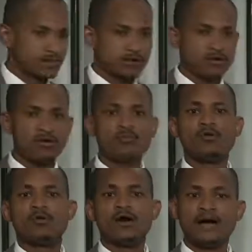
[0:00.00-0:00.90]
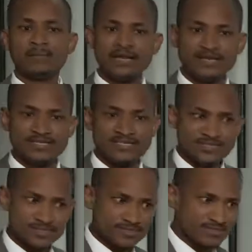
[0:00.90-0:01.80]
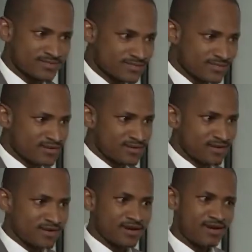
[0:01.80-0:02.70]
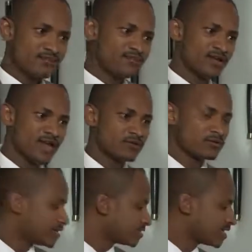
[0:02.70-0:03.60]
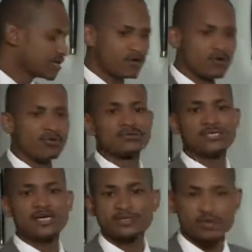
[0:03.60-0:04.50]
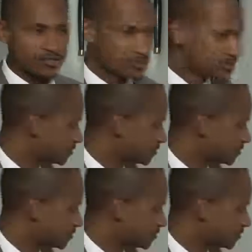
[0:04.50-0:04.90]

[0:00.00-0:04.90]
Homo habilis, and if you like, you can say homosexuals.